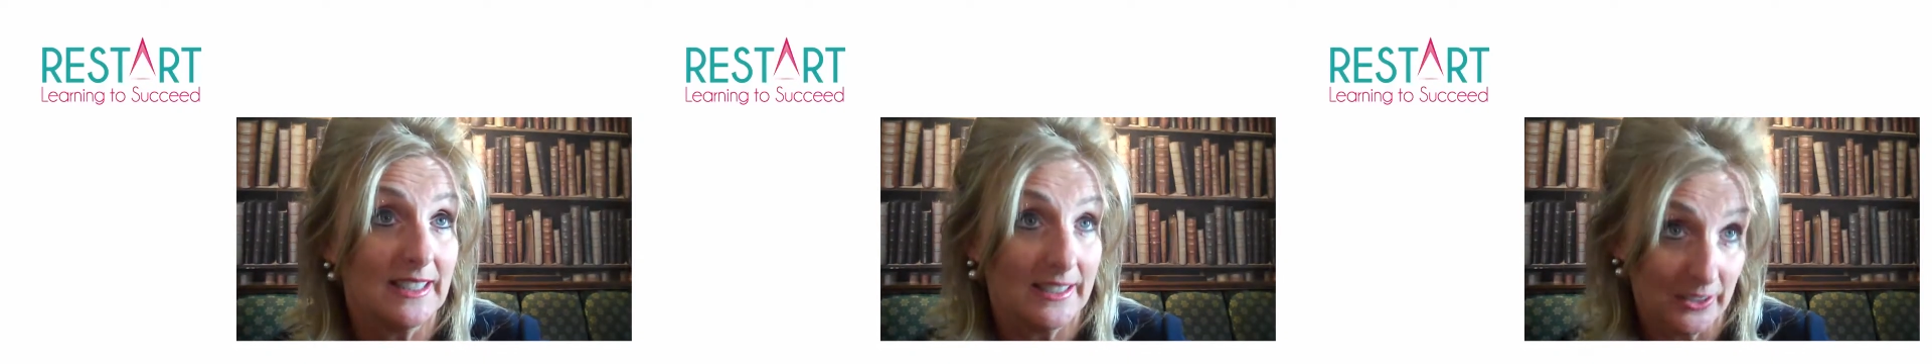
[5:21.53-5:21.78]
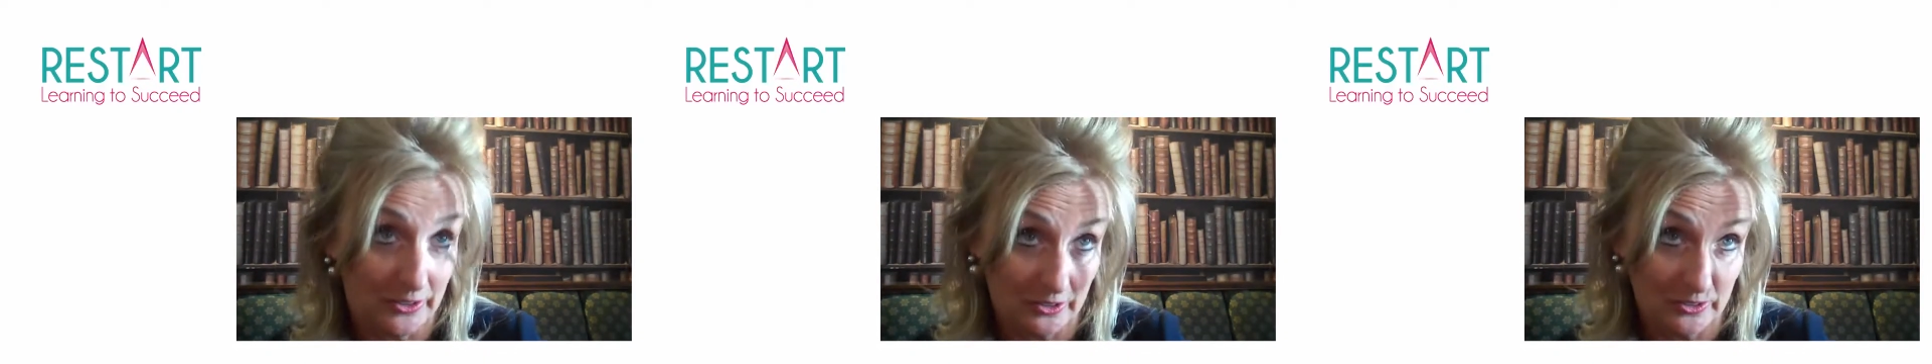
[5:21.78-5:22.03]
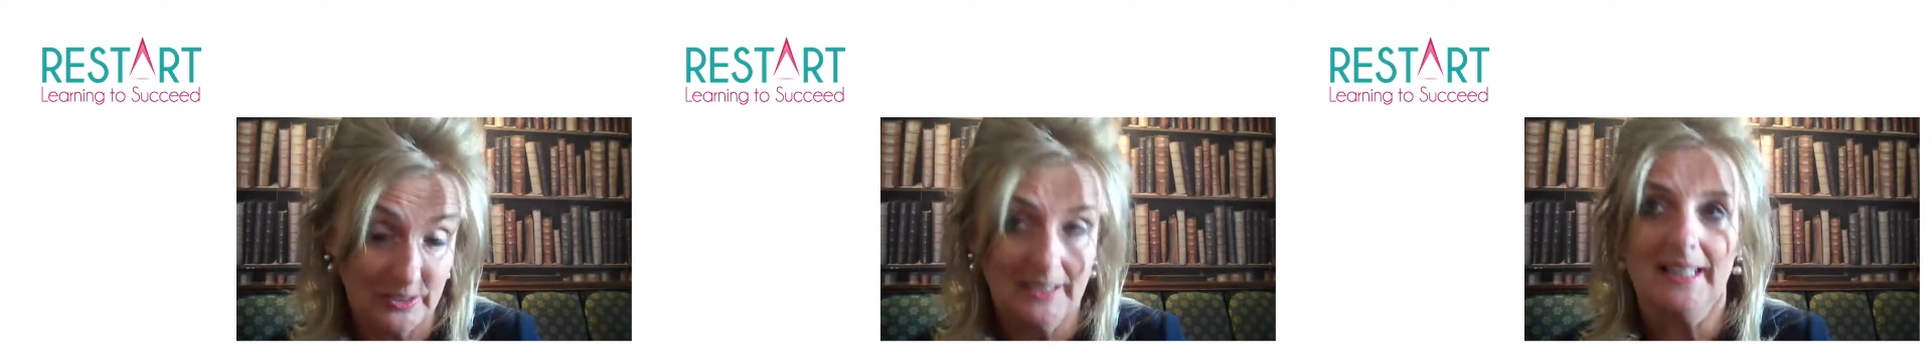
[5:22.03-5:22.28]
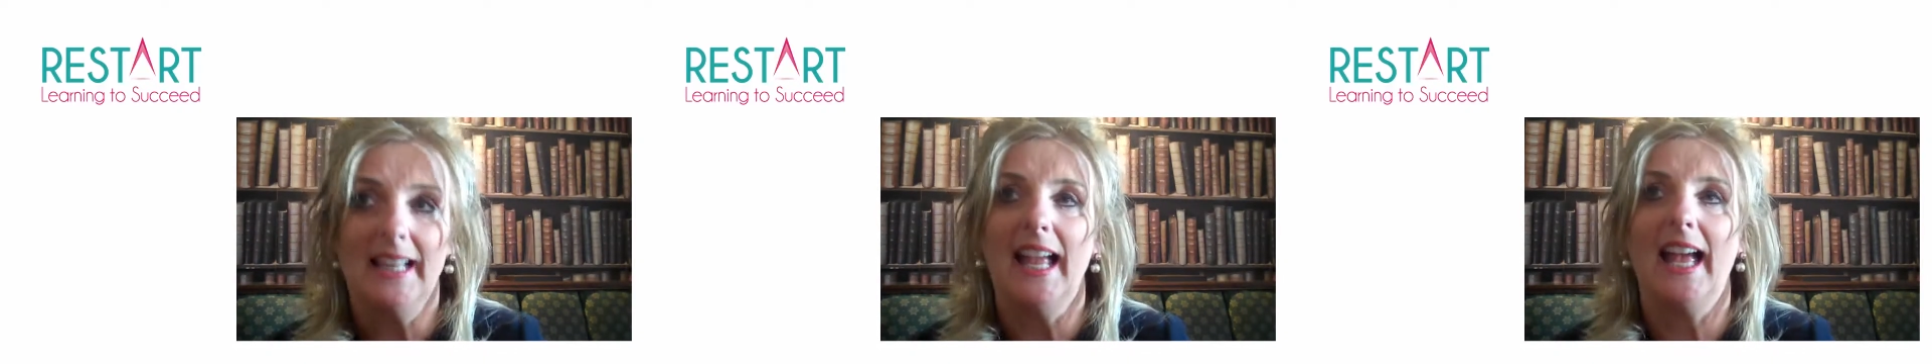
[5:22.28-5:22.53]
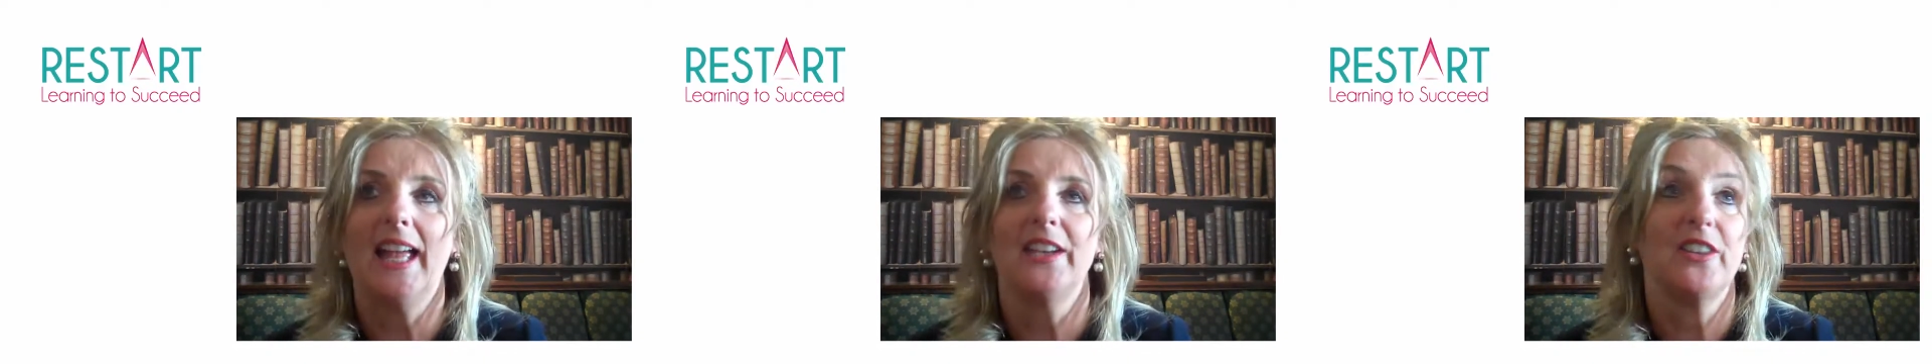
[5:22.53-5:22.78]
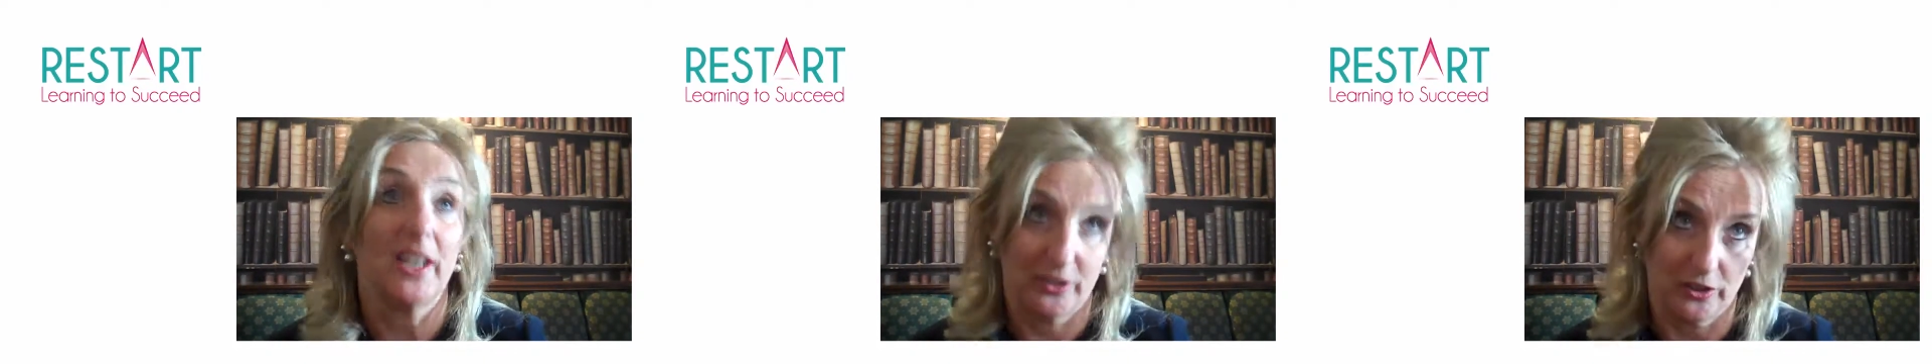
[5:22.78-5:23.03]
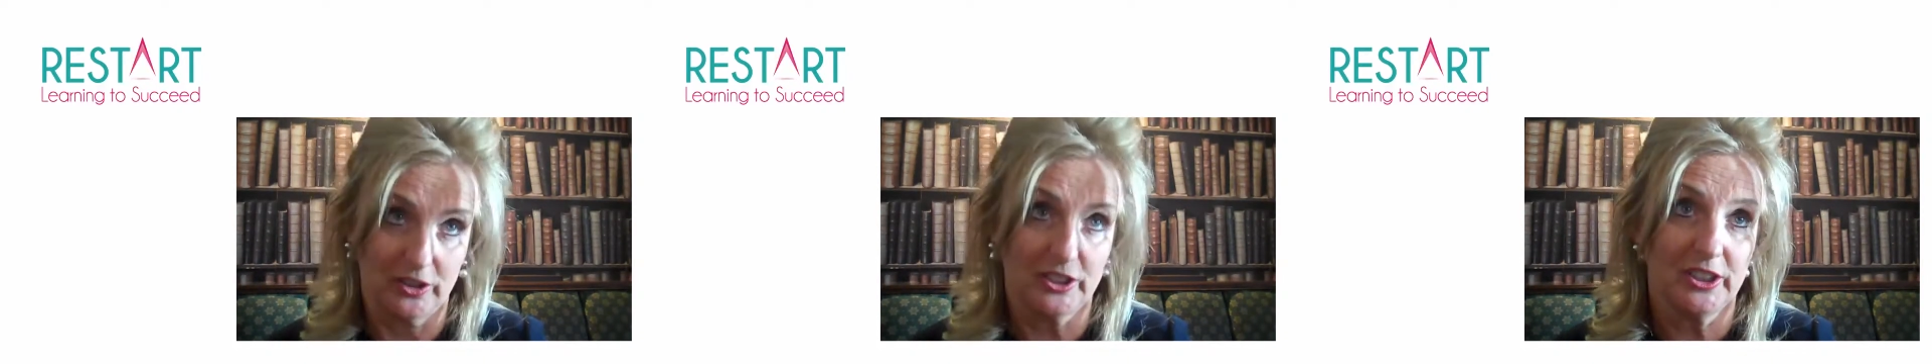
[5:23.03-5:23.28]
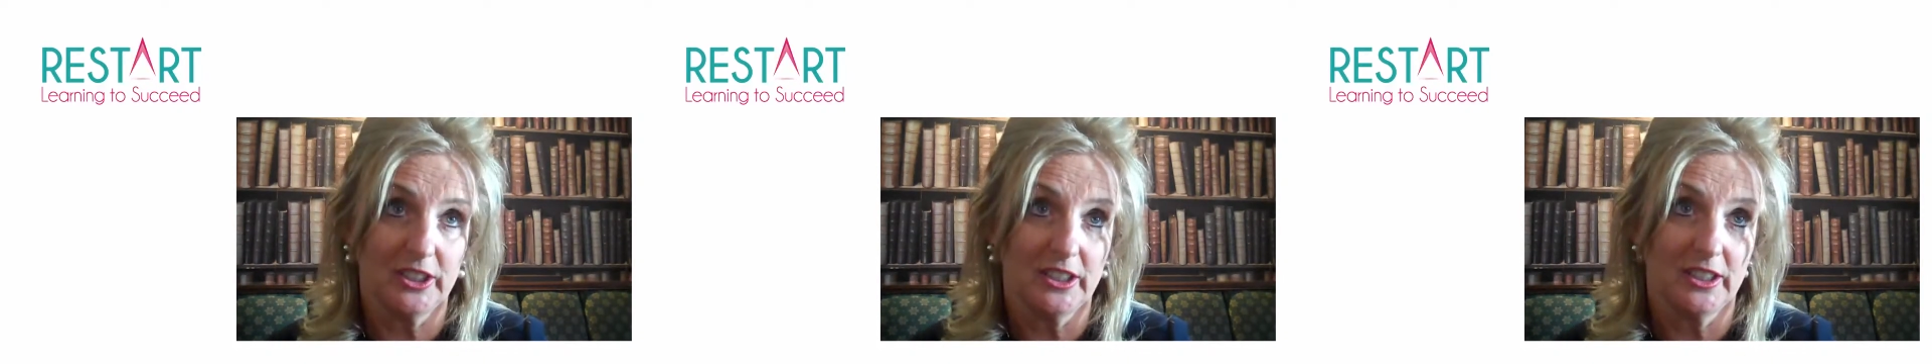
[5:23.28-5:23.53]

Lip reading: You know? And I took it.